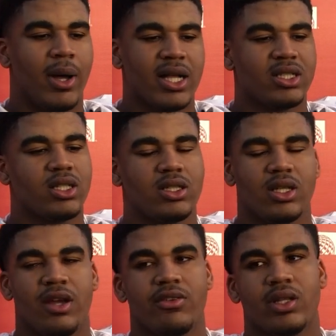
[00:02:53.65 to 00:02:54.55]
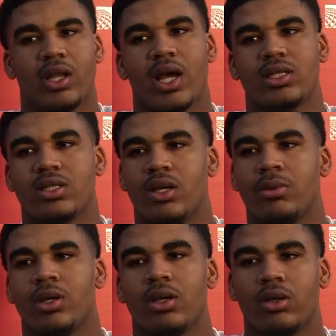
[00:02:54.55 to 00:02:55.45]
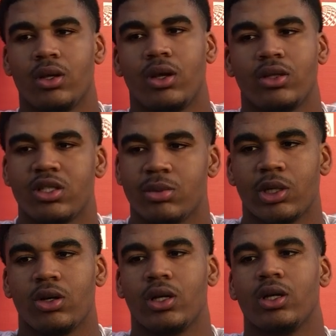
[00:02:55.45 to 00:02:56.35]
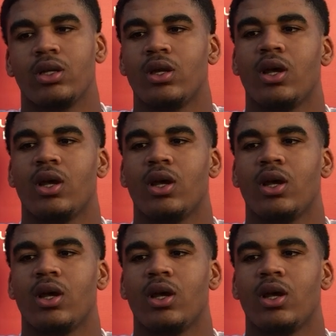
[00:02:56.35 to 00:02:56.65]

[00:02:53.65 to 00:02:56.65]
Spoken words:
I just listened to everything they had to tell me. You know, things are going good.